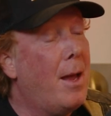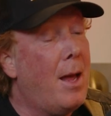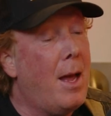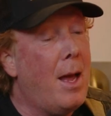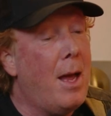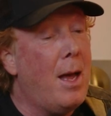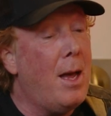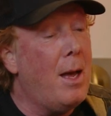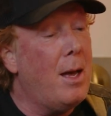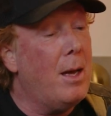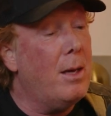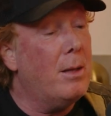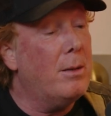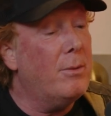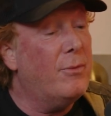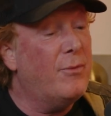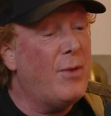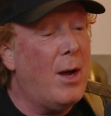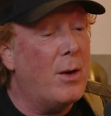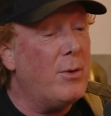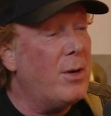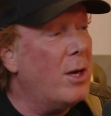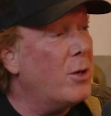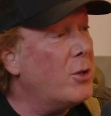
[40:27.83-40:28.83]
and
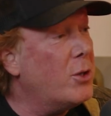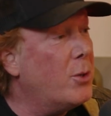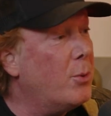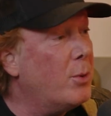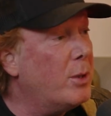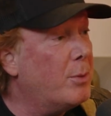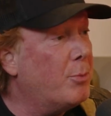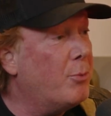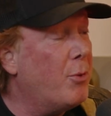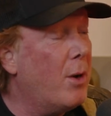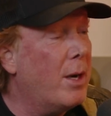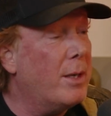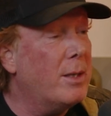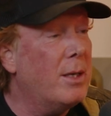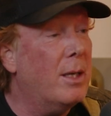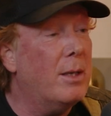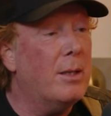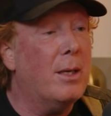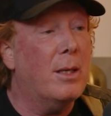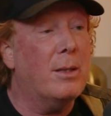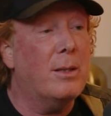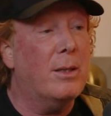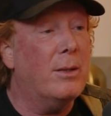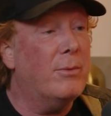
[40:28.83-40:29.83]
found out she was
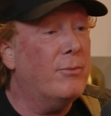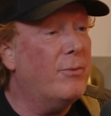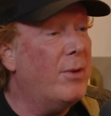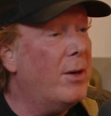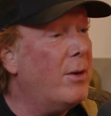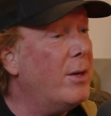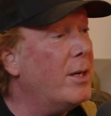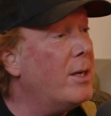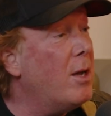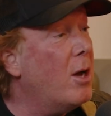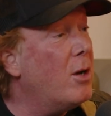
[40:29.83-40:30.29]
pregnant as a very